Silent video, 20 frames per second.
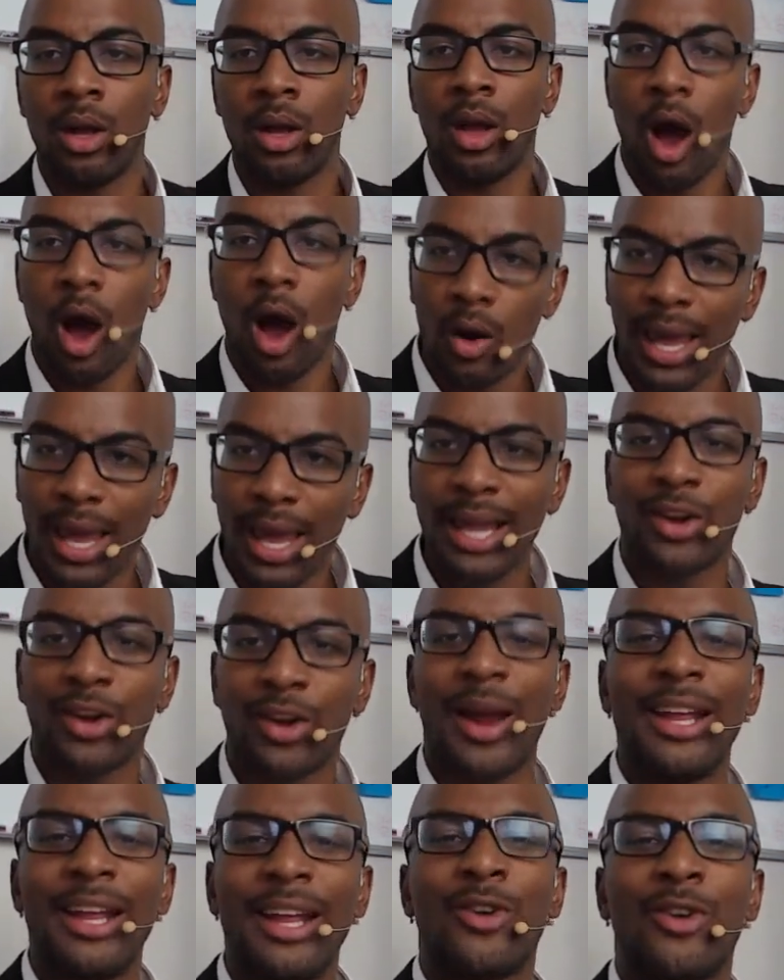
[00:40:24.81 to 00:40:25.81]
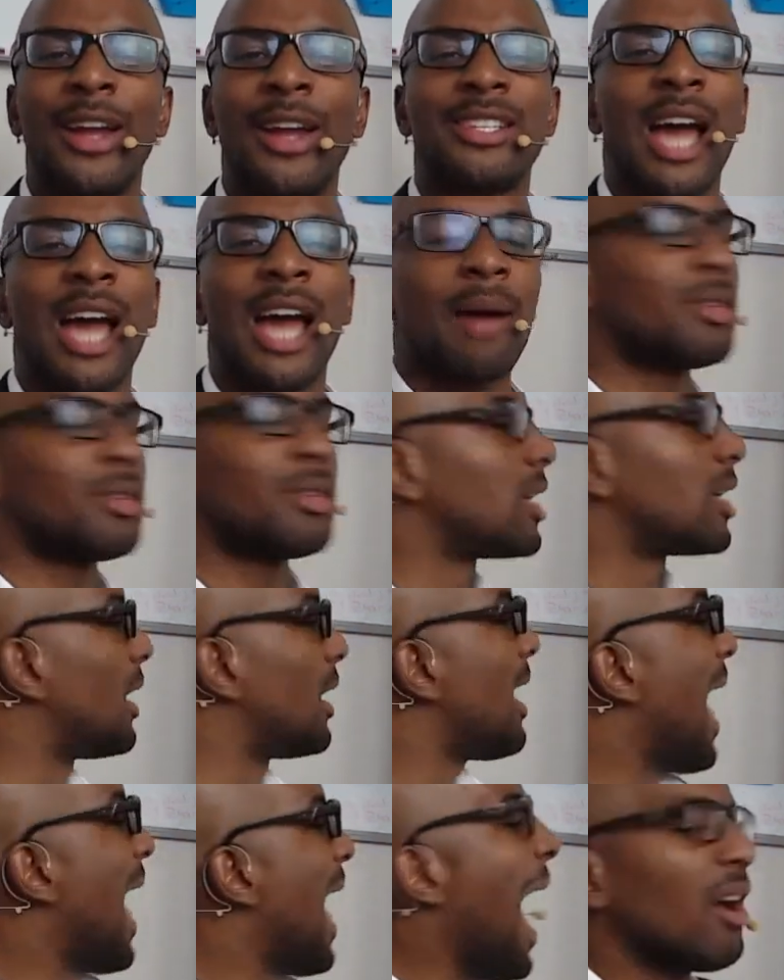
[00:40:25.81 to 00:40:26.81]
Okay, great job, John.
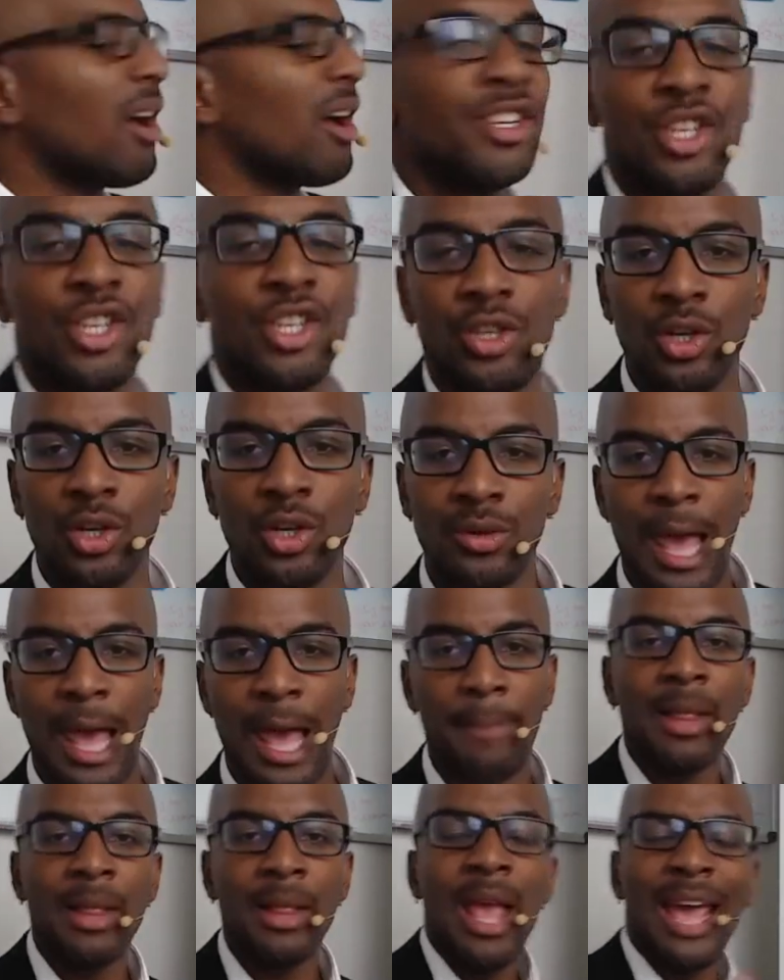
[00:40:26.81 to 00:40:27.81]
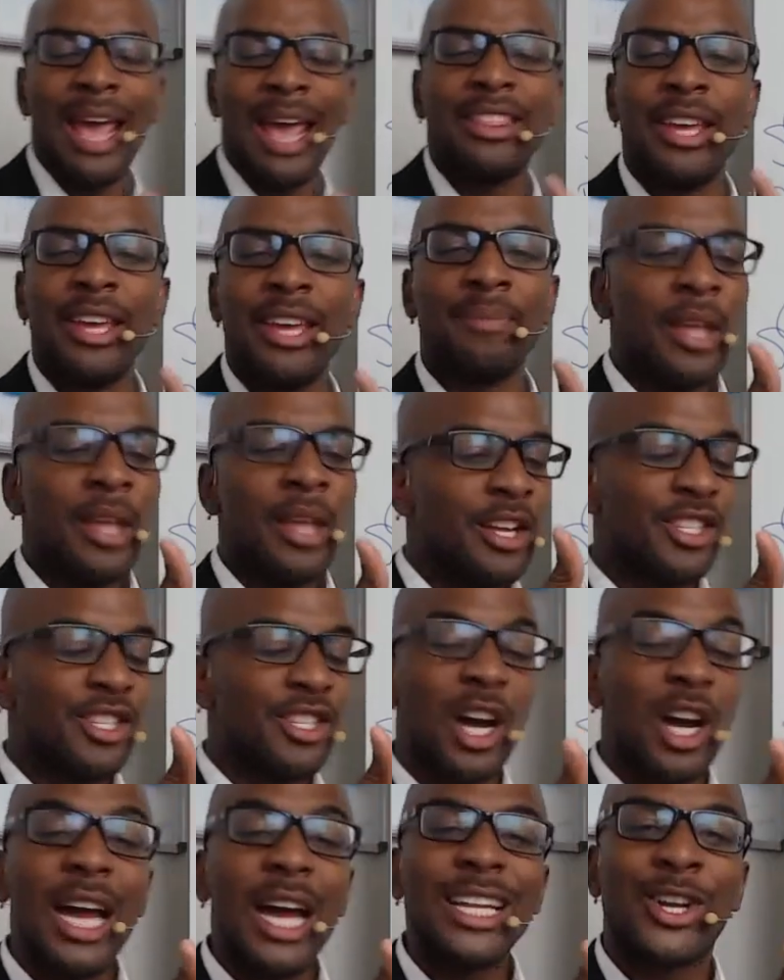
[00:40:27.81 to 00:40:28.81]
How did you do that? And then
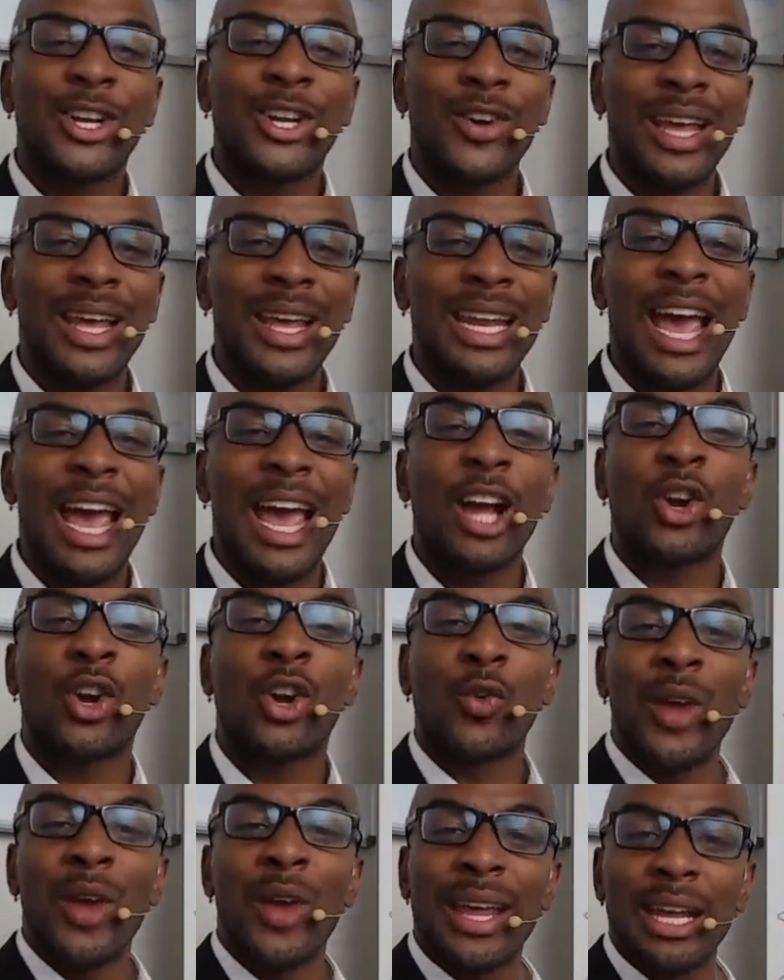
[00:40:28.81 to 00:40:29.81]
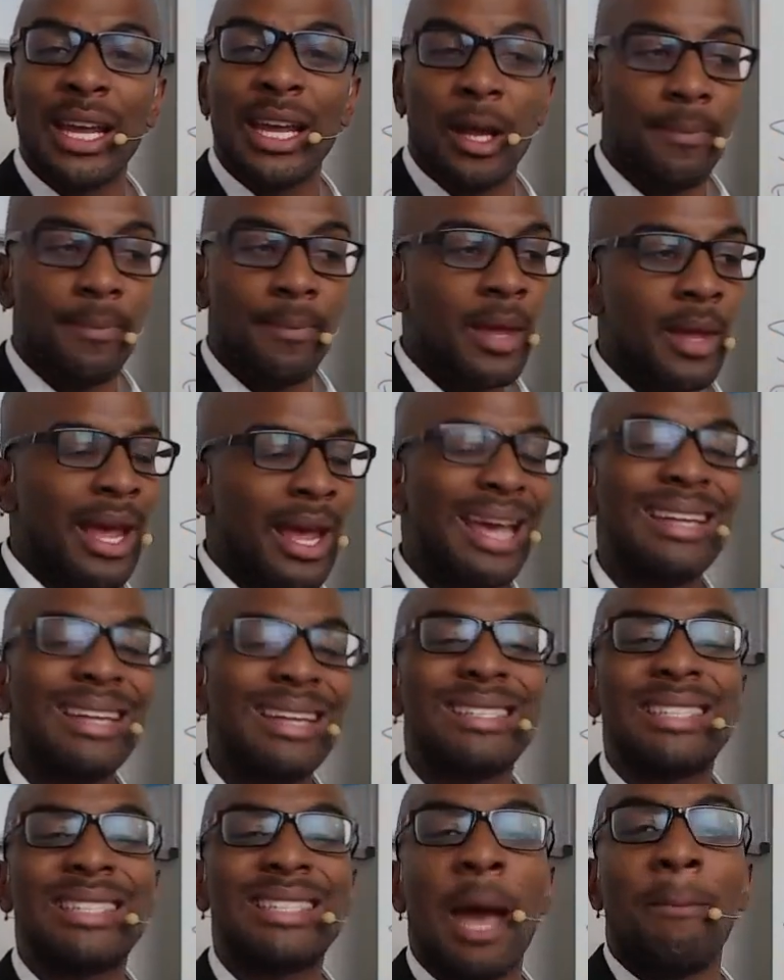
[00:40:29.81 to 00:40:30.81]
John created a curriculum in a
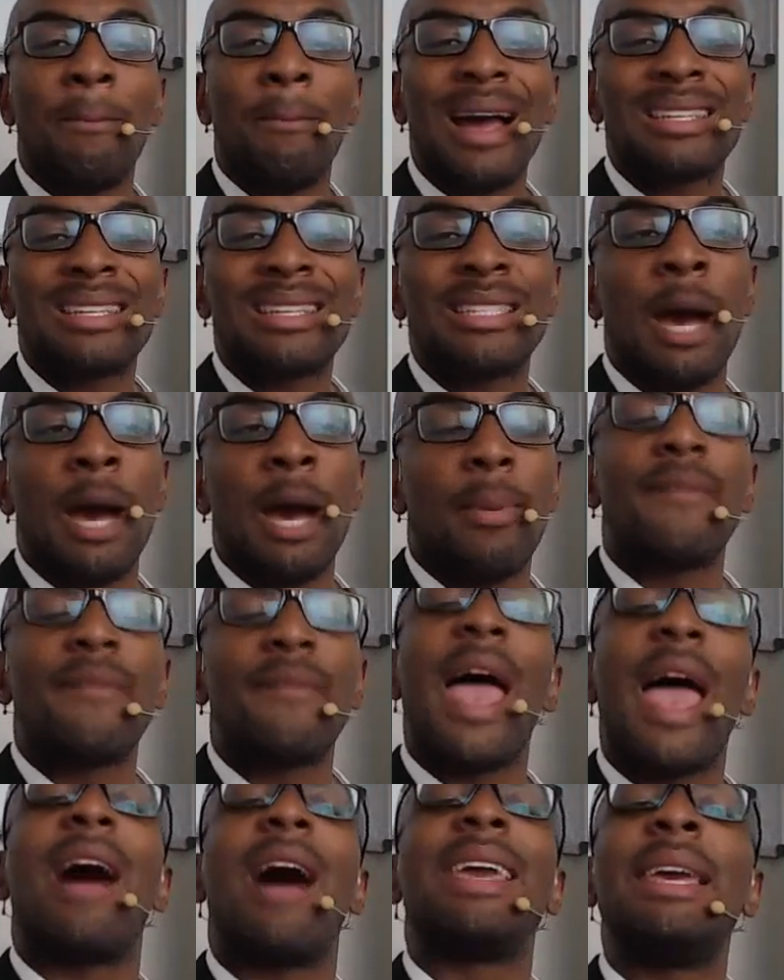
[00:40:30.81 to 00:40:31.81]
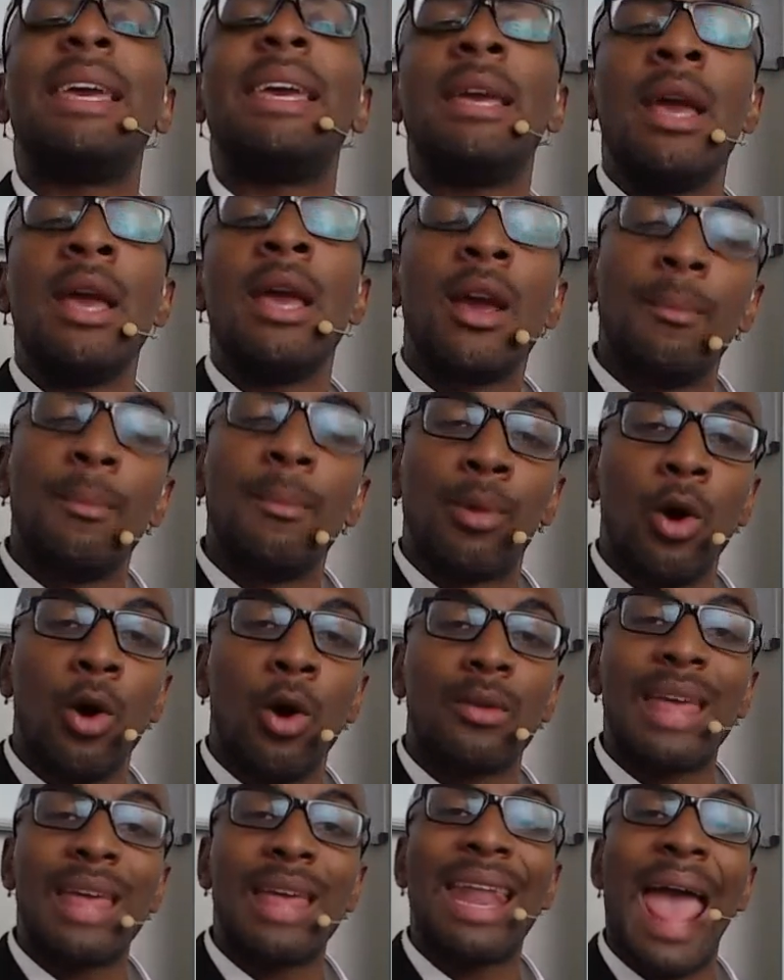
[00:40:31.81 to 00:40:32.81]
step-by-step of how he
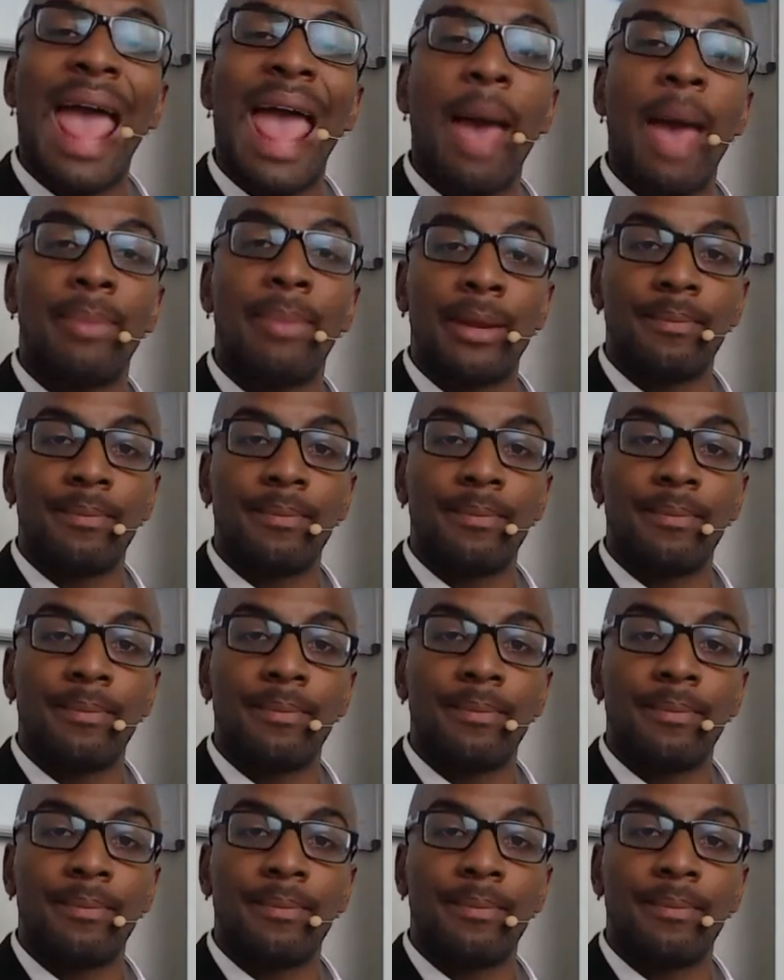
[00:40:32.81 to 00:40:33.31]
broke that habit.